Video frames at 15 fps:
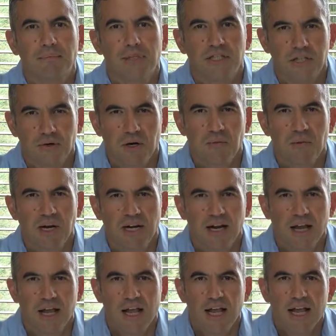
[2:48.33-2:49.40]
You see what I mean?
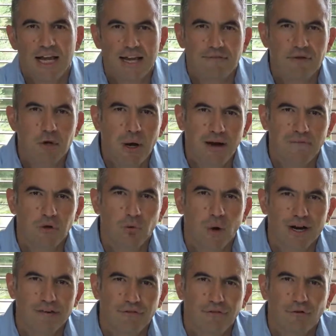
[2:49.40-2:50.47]
If you have the
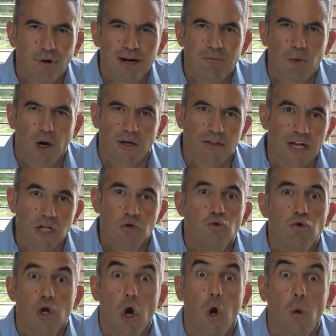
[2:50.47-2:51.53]
right framework that you
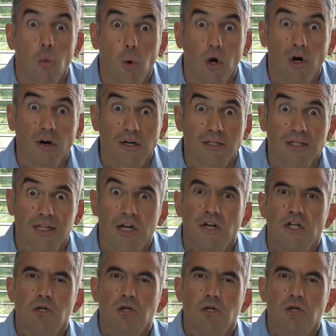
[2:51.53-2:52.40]
know works,